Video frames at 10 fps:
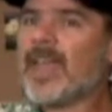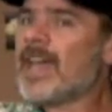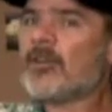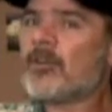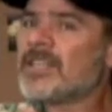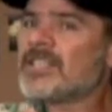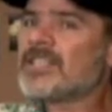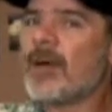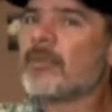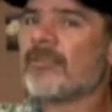and only
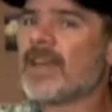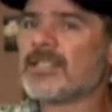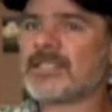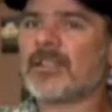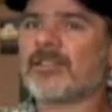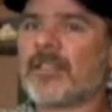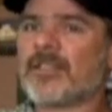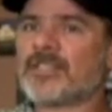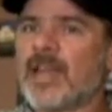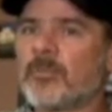some of that cell
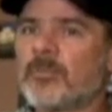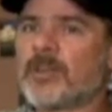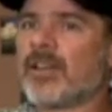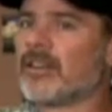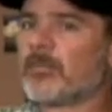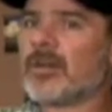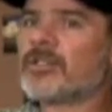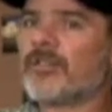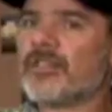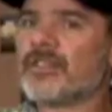death is apoptotic.
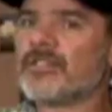Much of it is